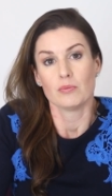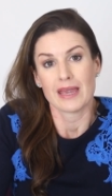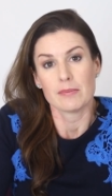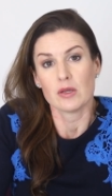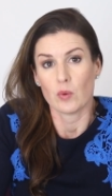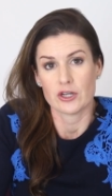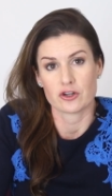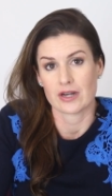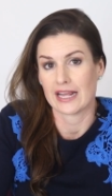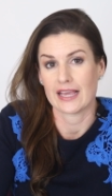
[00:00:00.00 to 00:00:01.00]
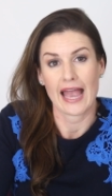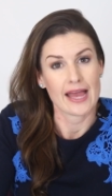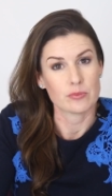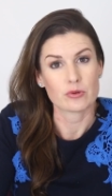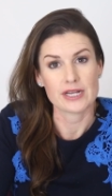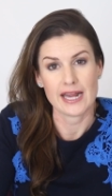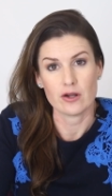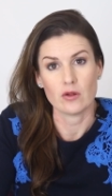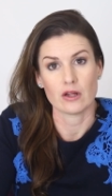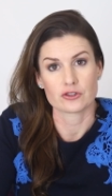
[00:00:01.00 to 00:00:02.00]
You may be wondering, can
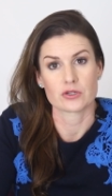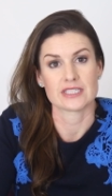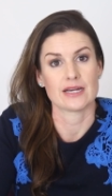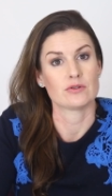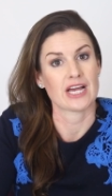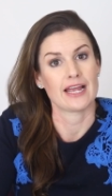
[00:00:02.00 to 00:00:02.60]
prenatal ultrasound